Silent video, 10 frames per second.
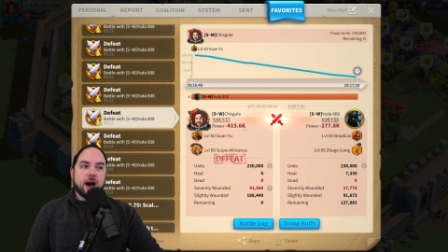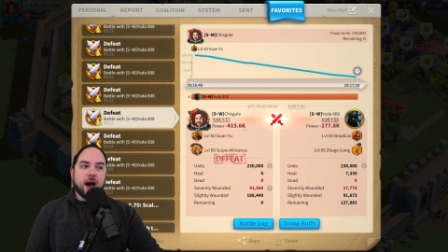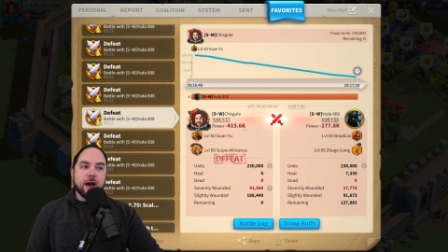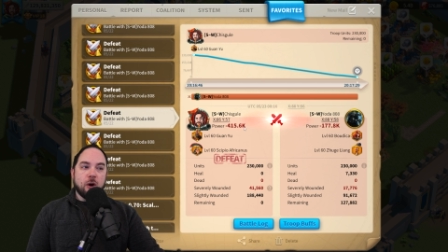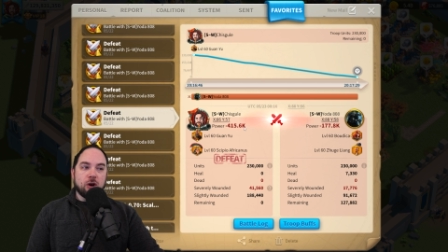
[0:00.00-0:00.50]

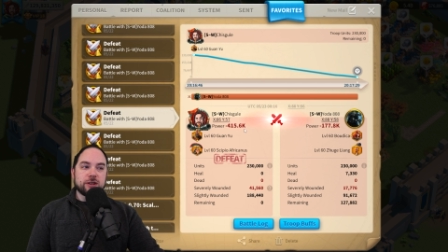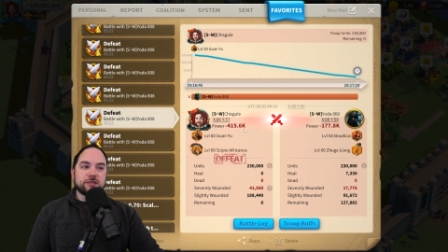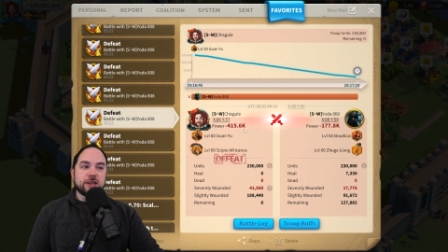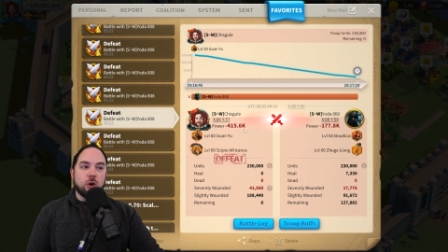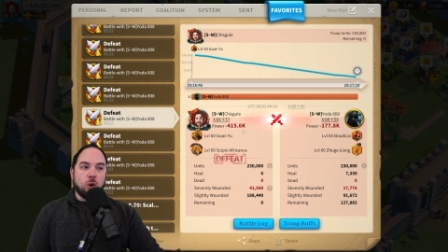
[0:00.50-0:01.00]
I
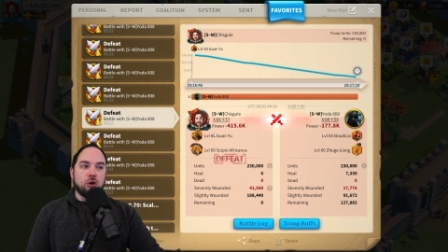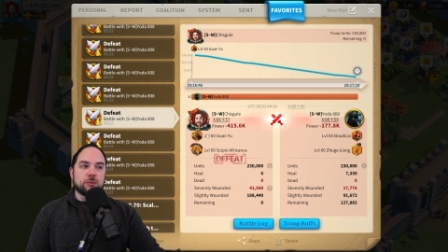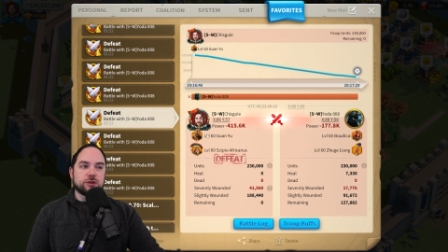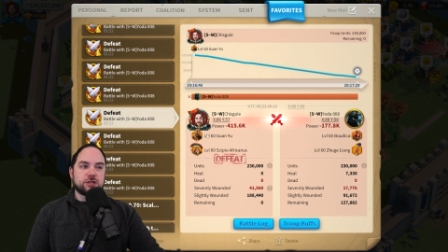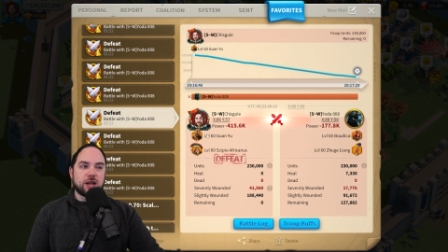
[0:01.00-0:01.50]
honestly
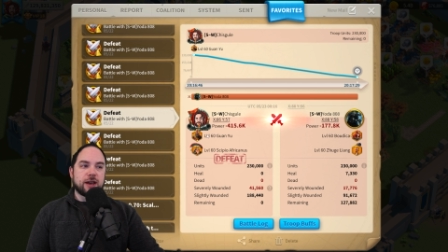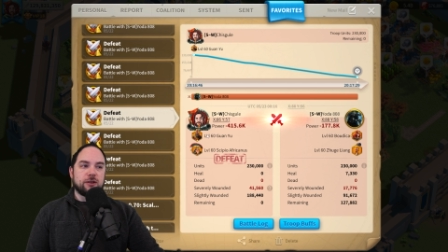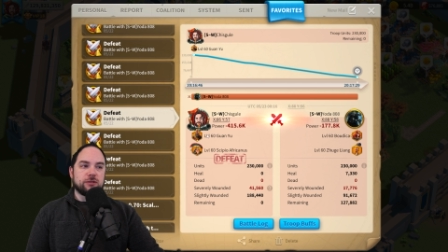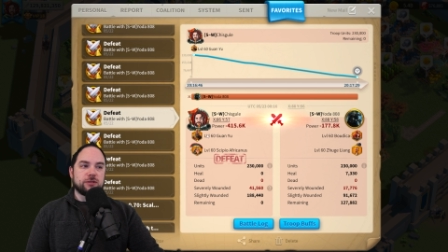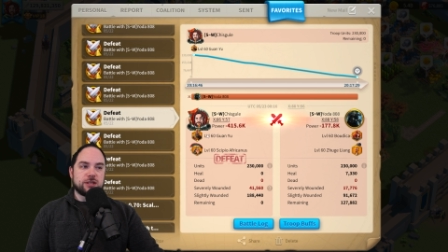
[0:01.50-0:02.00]
almost
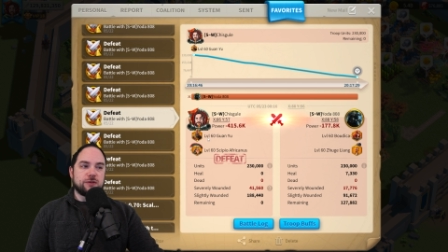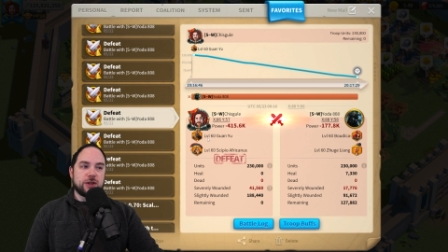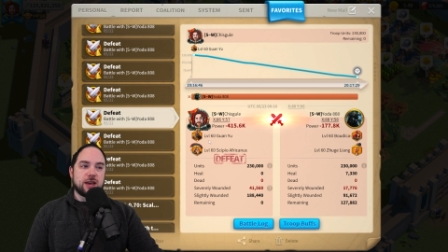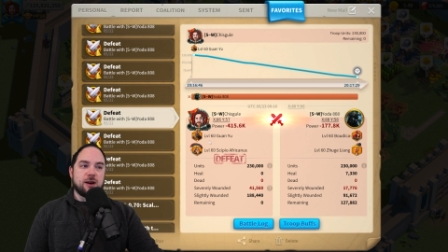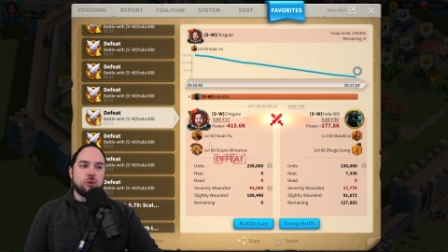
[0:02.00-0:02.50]
titled this
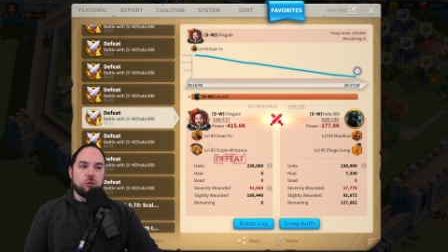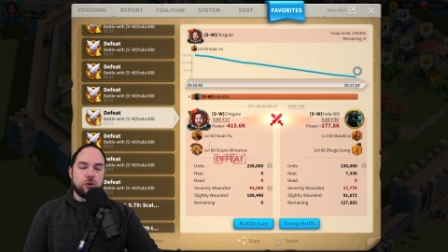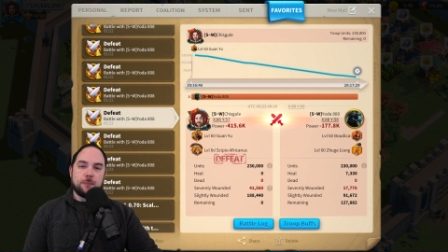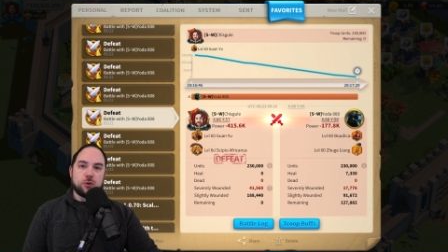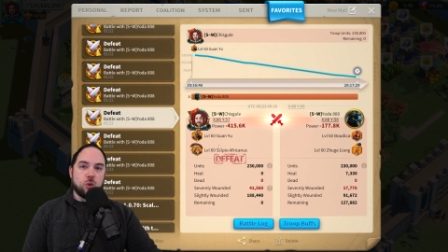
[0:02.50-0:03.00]
video
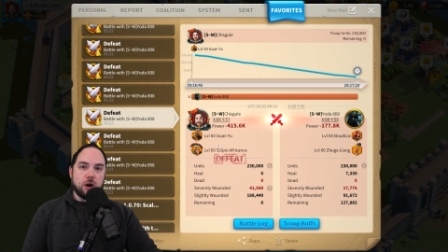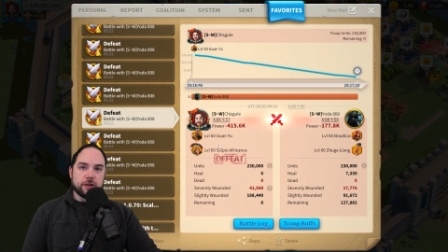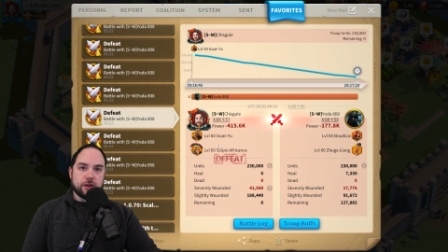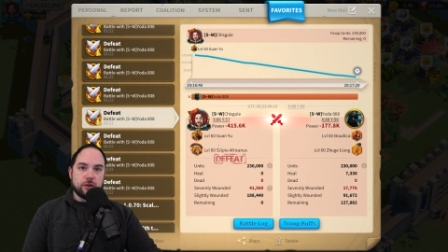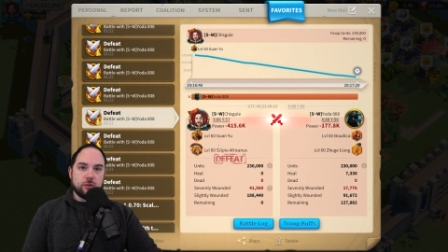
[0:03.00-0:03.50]
Rip
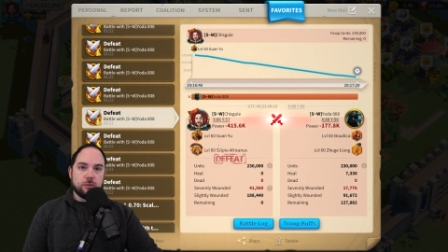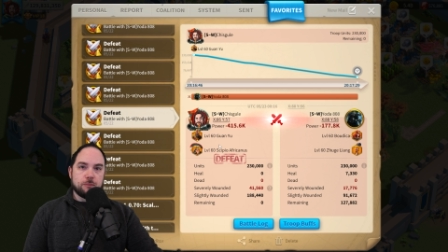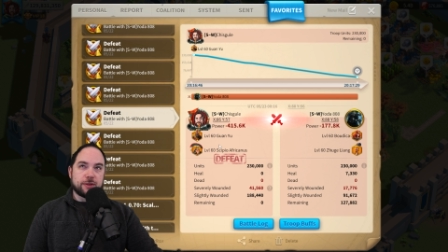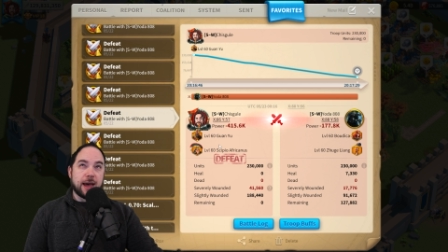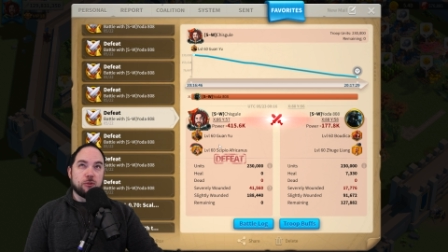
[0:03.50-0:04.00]
Guan Yu,
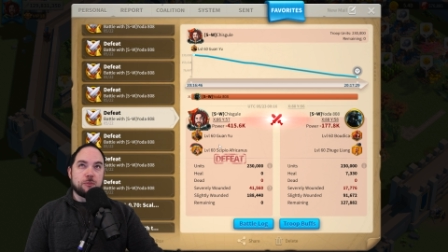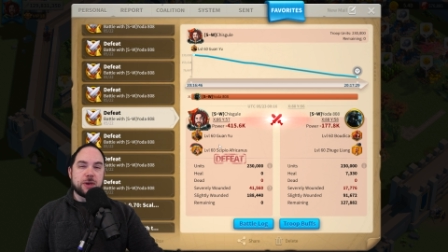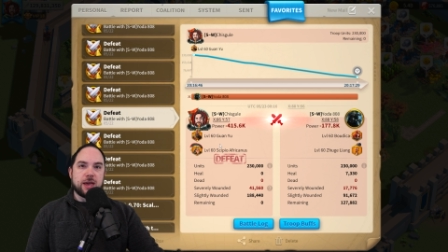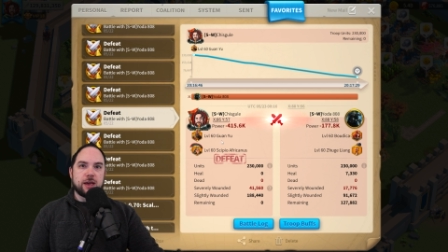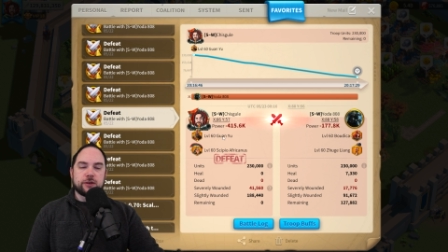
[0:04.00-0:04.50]
but that would
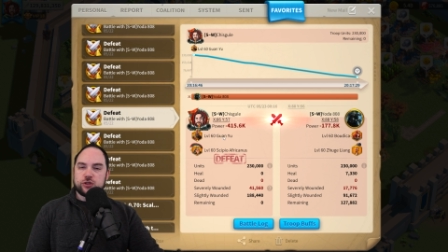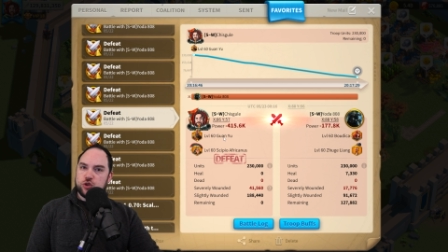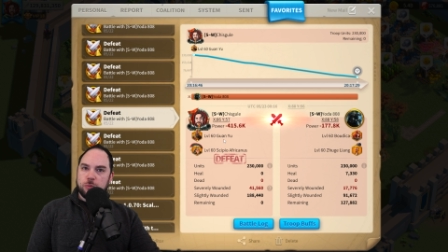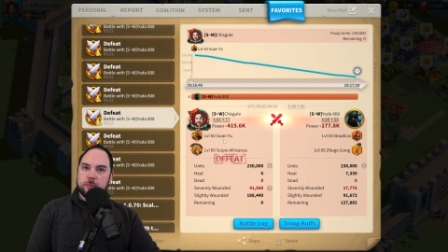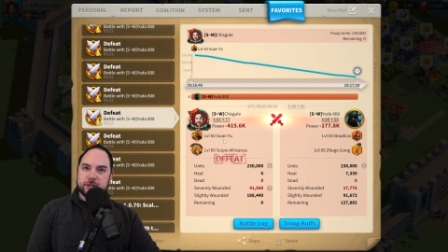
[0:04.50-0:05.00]
be
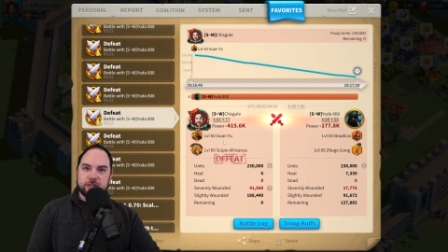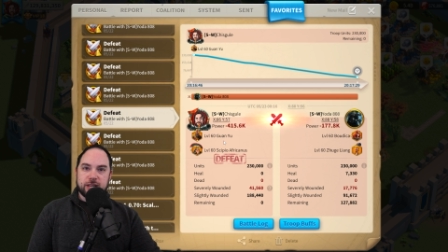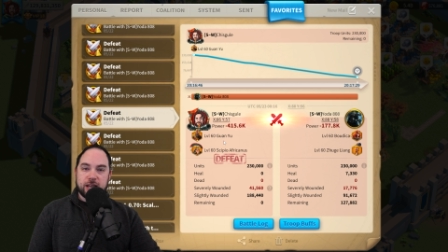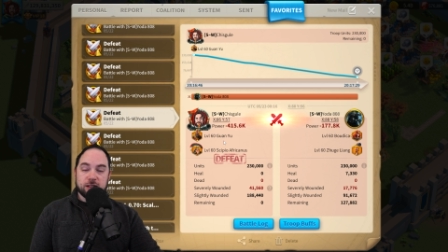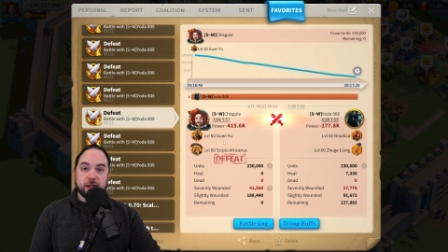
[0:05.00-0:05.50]
super
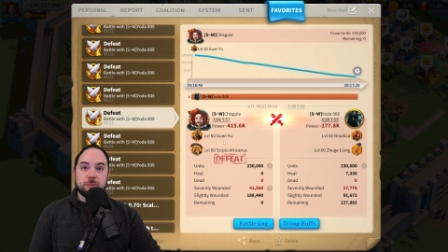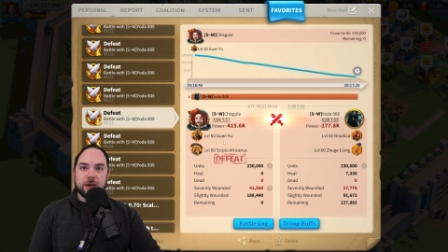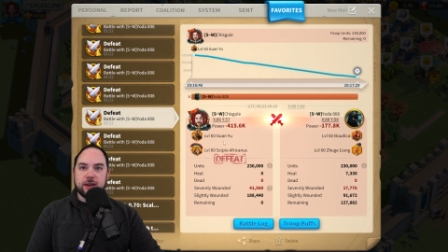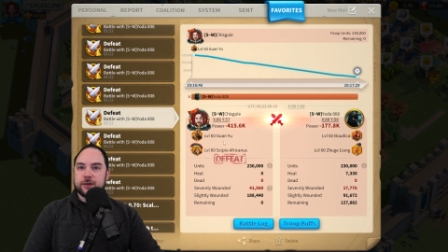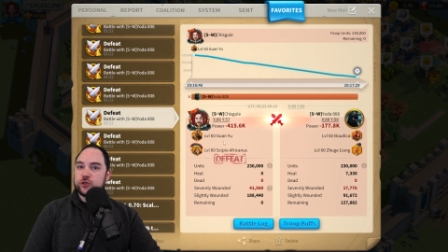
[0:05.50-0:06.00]
misleading
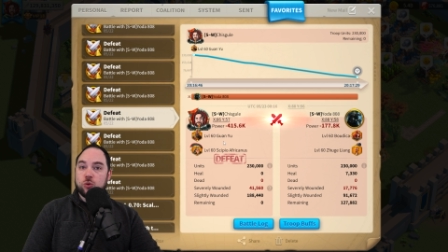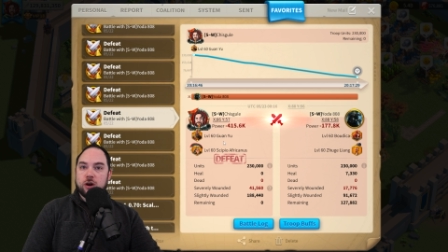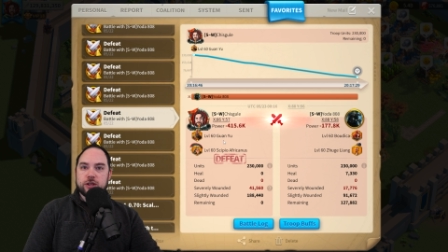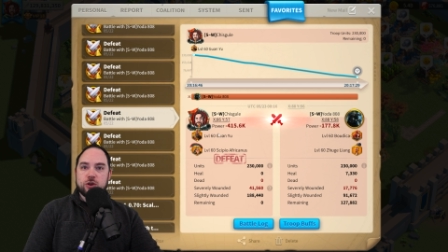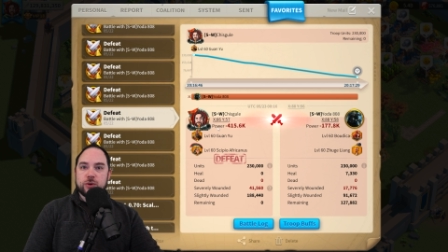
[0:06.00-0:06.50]
clickbait because
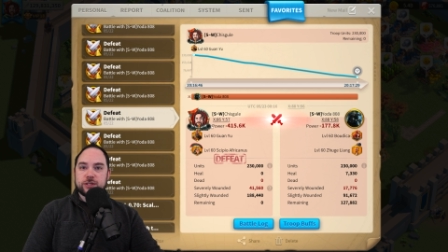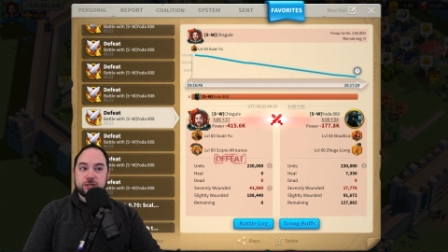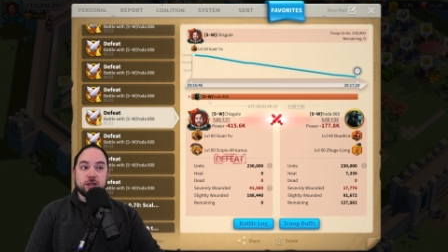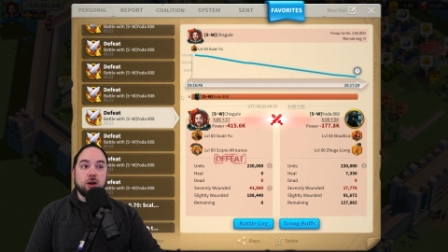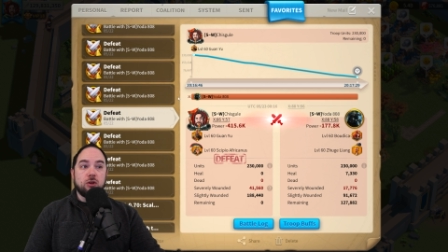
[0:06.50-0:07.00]
Guan Yu is
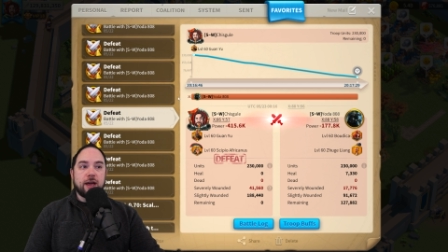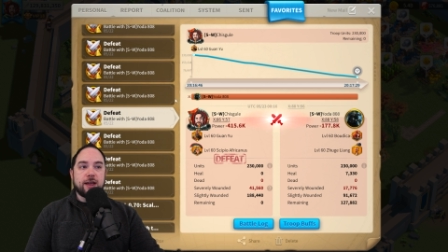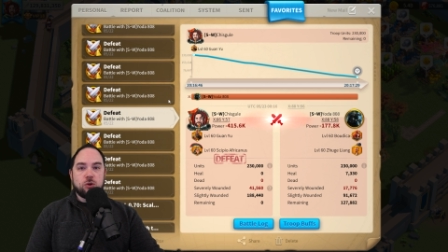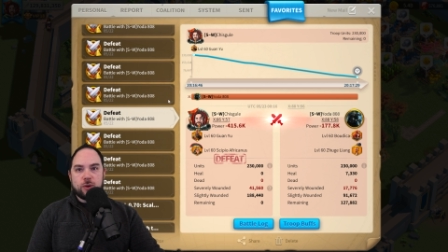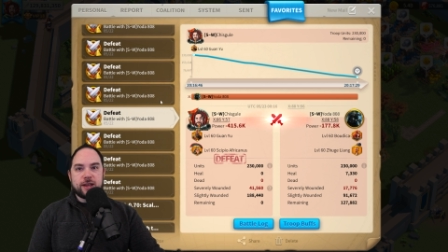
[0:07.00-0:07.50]
still
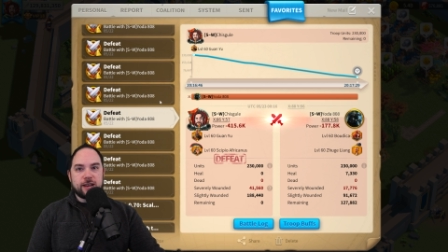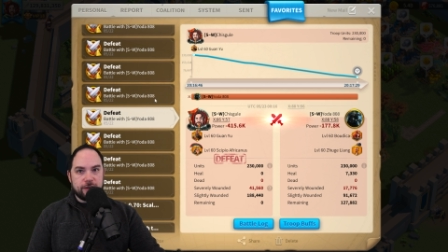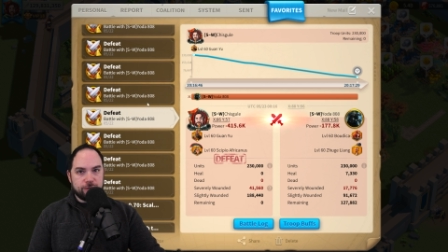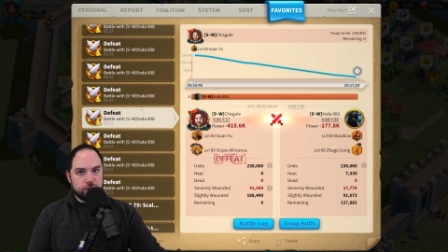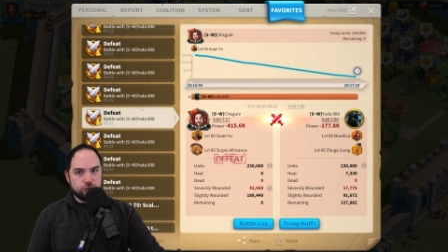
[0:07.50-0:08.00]
a great
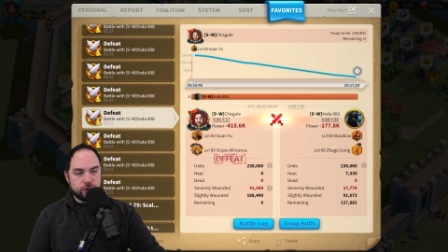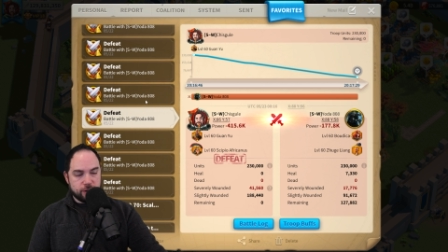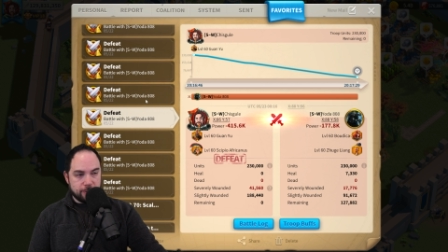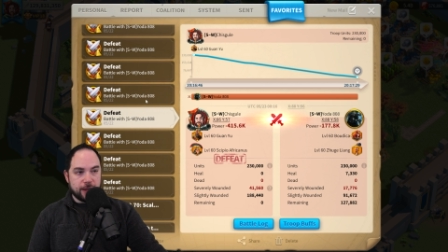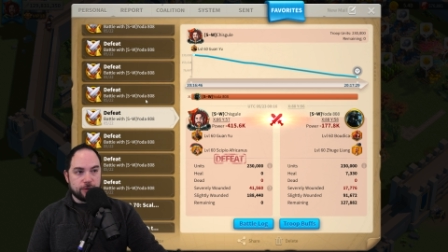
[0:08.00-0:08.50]
infantry
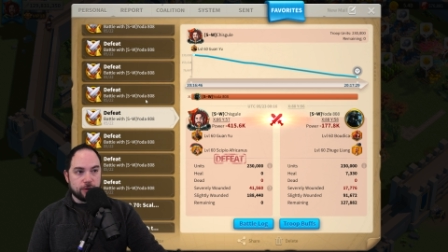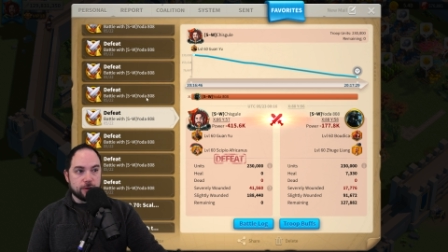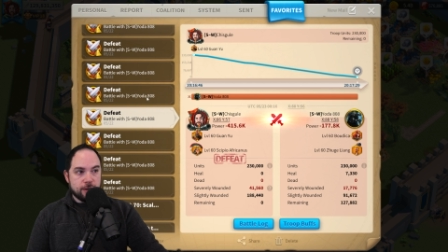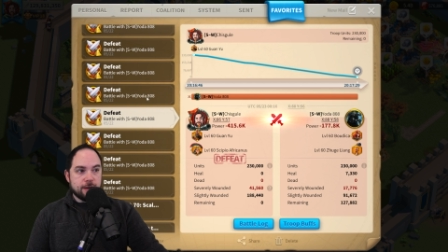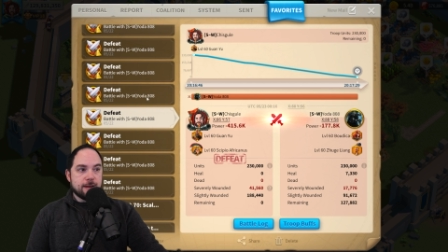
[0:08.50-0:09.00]
commander.